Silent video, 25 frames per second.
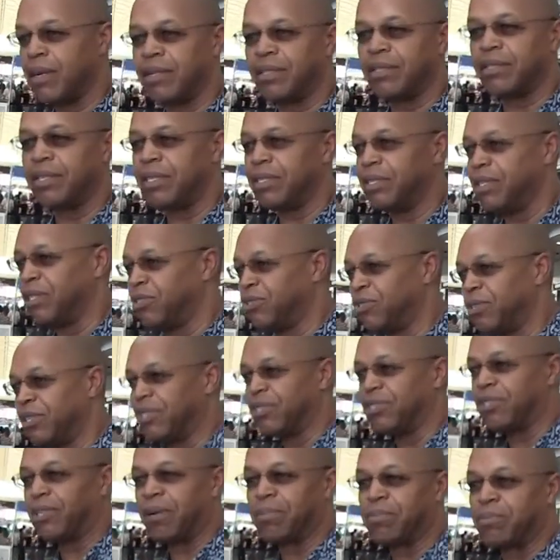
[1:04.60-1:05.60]
didn't give you
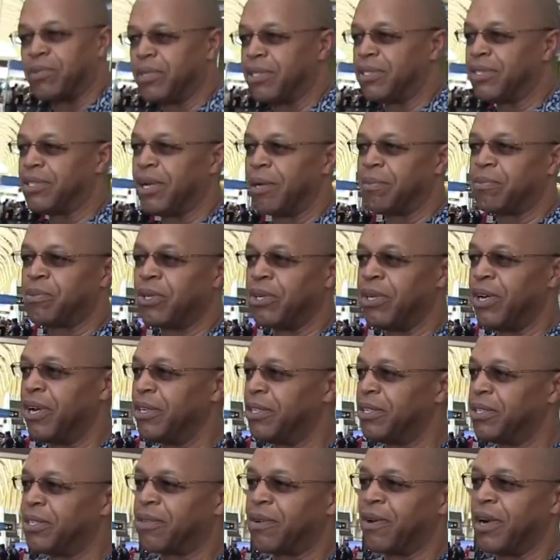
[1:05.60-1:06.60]
full support. It's up to
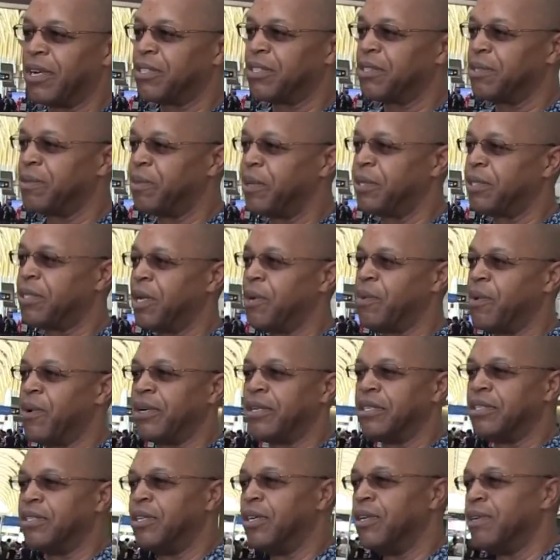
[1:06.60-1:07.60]
their discretion what they
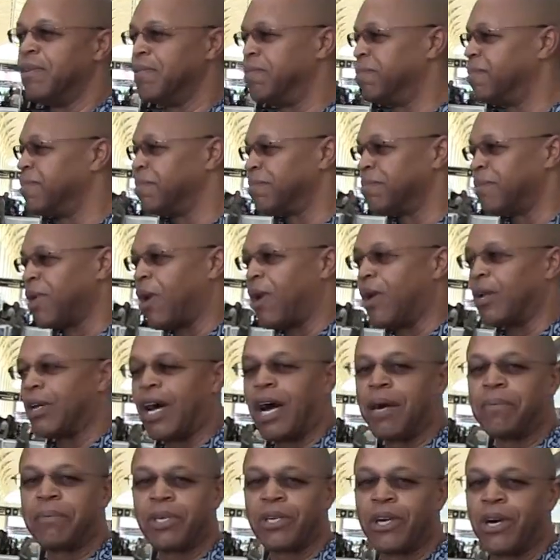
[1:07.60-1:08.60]
want to do.
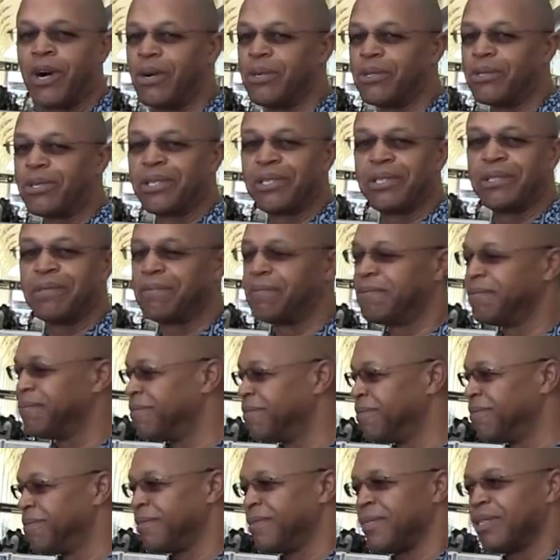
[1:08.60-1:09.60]
I'm a coach.
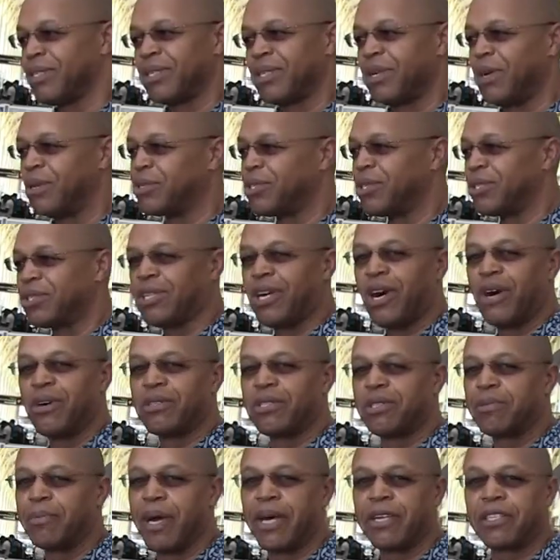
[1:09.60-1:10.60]
Coaches
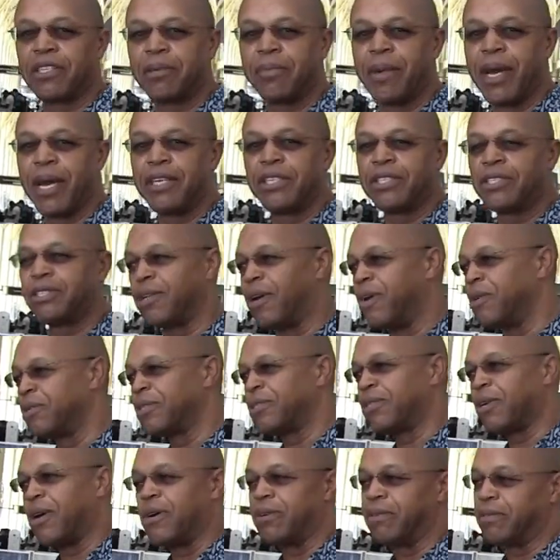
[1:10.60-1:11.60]
coach, managers manage,
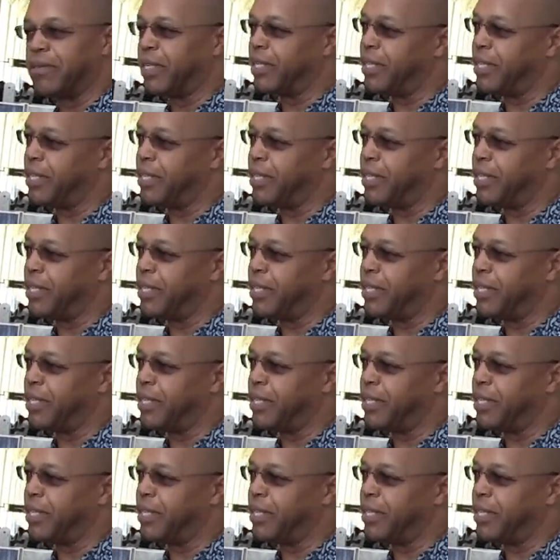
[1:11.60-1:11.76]
owners own.